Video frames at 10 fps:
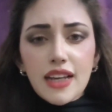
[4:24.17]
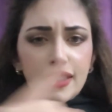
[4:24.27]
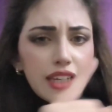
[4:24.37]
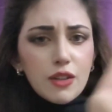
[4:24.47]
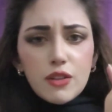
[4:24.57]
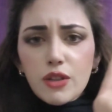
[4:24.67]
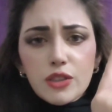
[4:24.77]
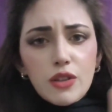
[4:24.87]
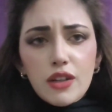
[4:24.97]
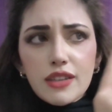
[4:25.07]
They are not going
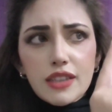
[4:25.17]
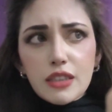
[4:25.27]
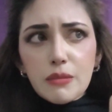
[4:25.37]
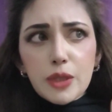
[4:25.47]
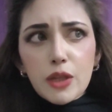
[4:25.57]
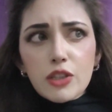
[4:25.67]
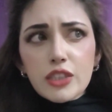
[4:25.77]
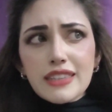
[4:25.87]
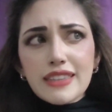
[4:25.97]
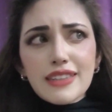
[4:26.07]
to learn the
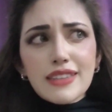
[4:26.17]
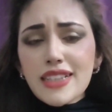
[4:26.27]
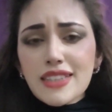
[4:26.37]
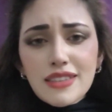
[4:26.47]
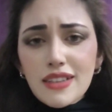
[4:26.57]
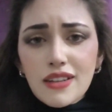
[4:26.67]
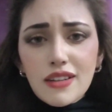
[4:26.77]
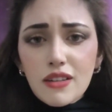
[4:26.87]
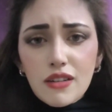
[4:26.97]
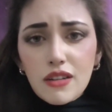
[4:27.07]
terminology and take test
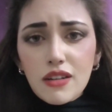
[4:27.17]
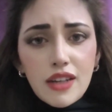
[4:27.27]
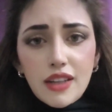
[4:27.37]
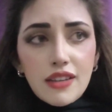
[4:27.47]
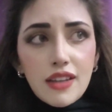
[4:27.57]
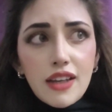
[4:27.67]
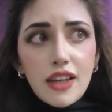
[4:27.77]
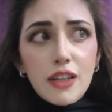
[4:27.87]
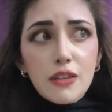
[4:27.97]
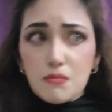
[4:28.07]

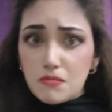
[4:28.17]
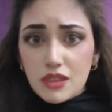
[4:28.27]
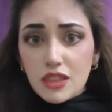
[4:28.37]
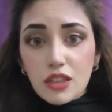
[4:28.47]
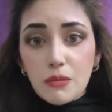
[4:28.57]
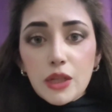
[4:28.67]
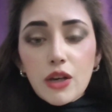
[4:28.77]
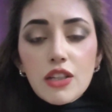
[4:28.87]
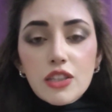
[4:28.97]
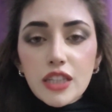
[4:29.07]
in the
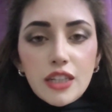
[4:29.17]
terminology.